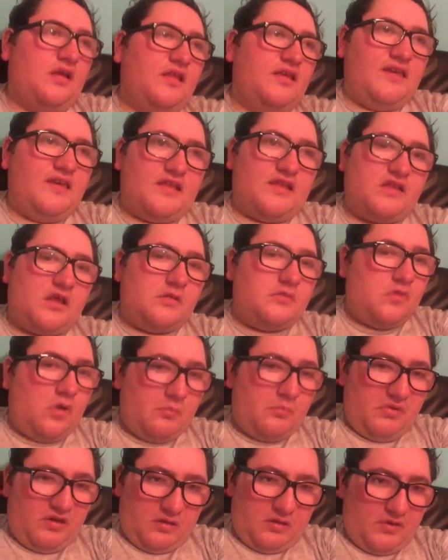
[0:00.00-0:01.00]
And again, I'm
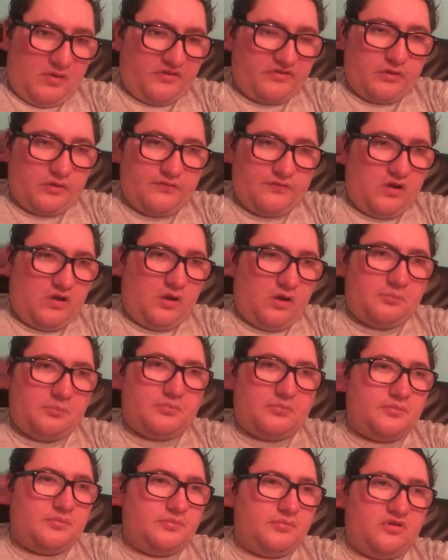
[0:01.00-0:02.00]
not bigging myself up
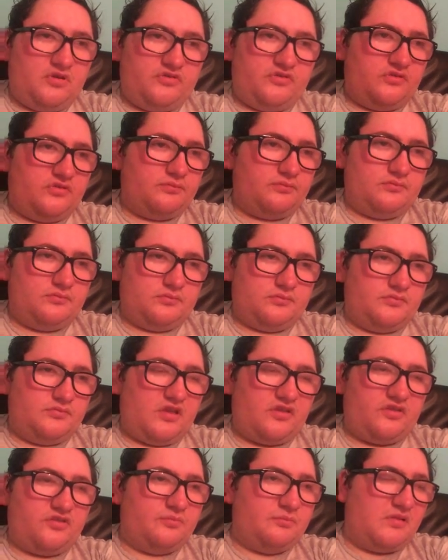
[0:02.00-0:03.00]
because
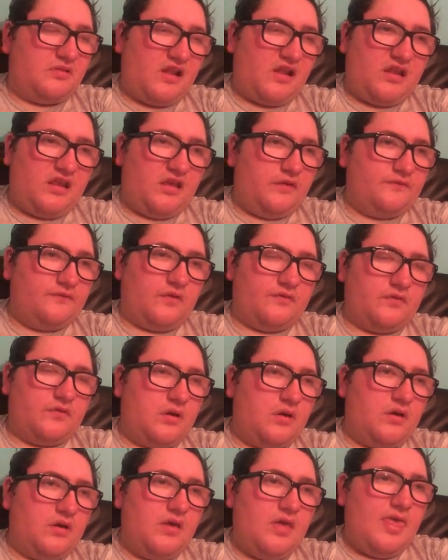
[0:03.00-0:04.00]
there's plenty of
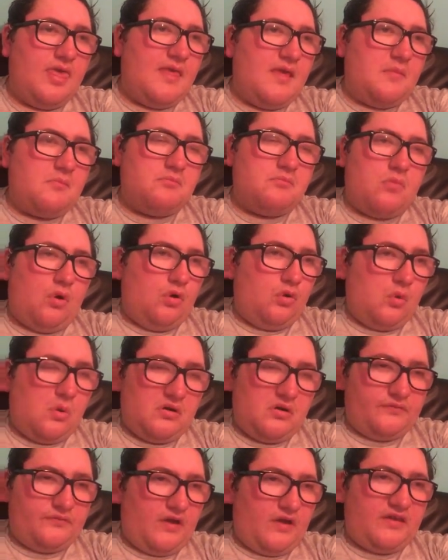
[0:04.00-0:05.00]
other more
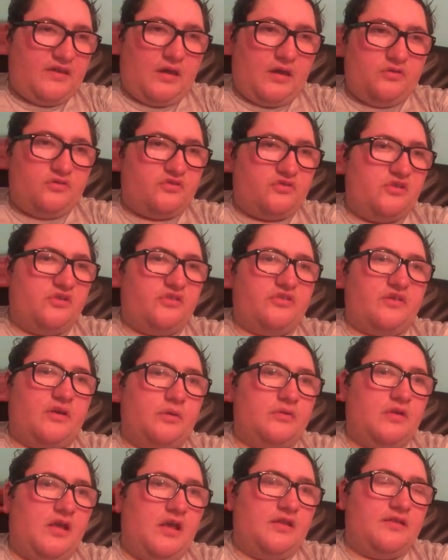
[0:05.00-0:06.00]
qualified counselors
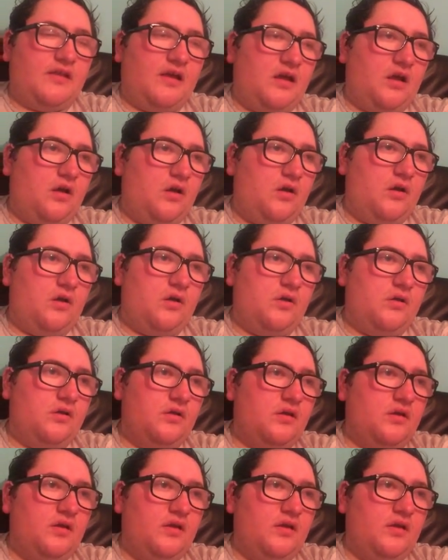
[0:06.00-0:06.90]
out there that are,